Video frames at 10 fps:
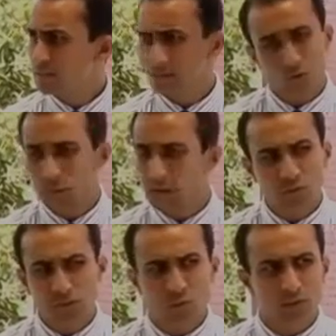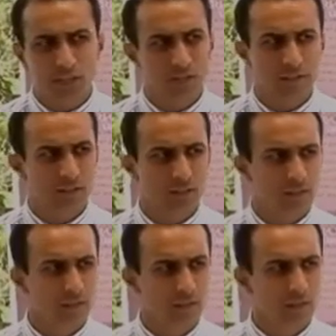Nobody will do that.
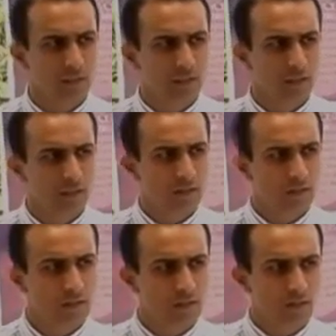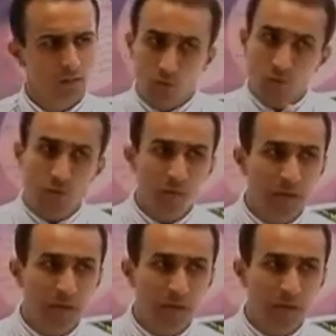So know for a